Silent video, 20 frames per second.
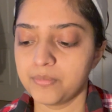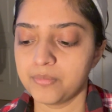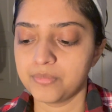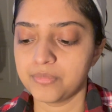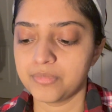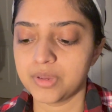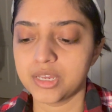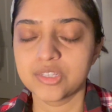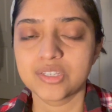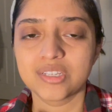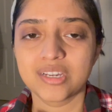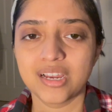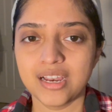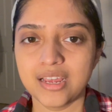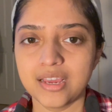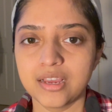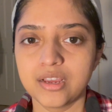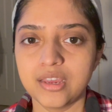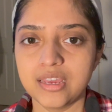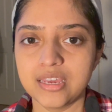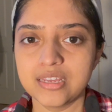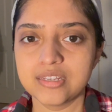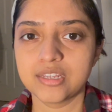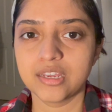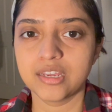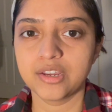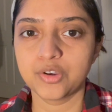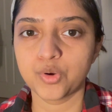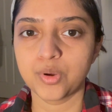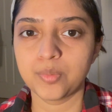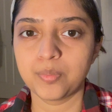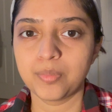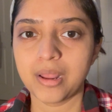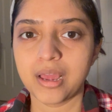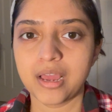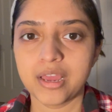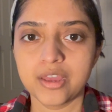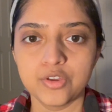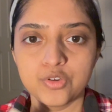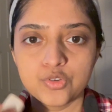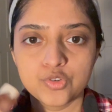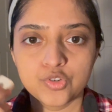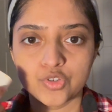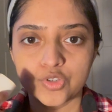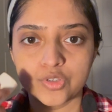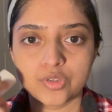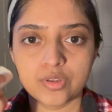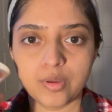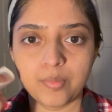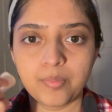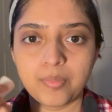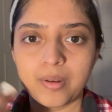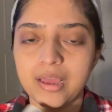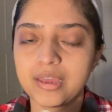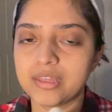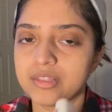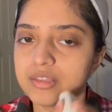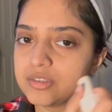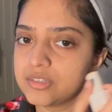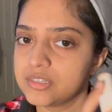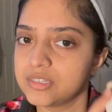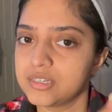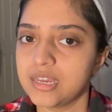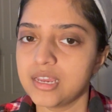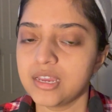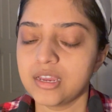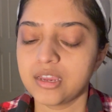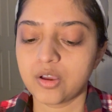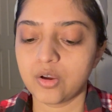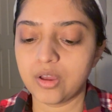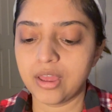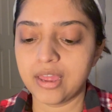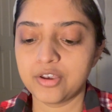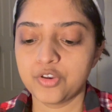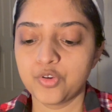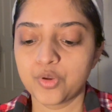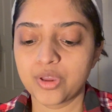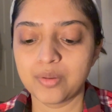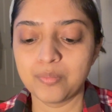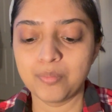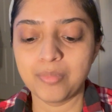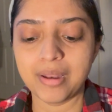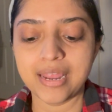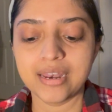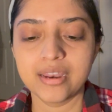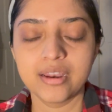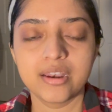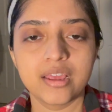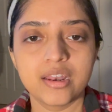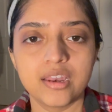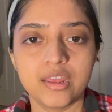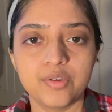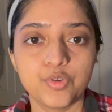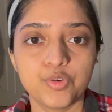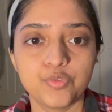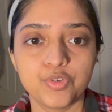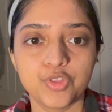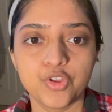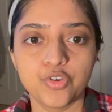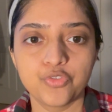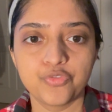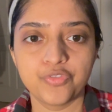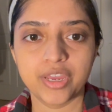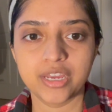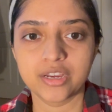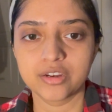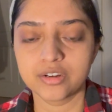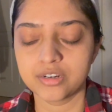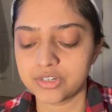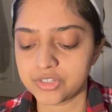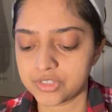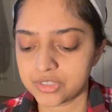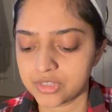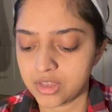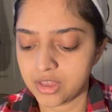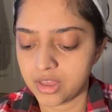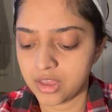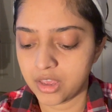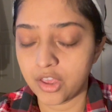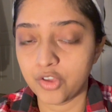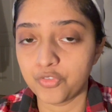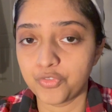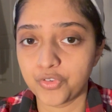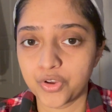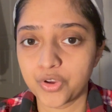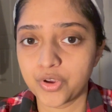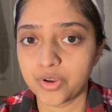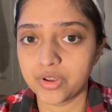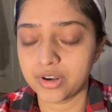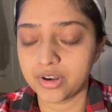It's really easy to apply. You just apply the stick and you can blend it in even with your fingers if you're good at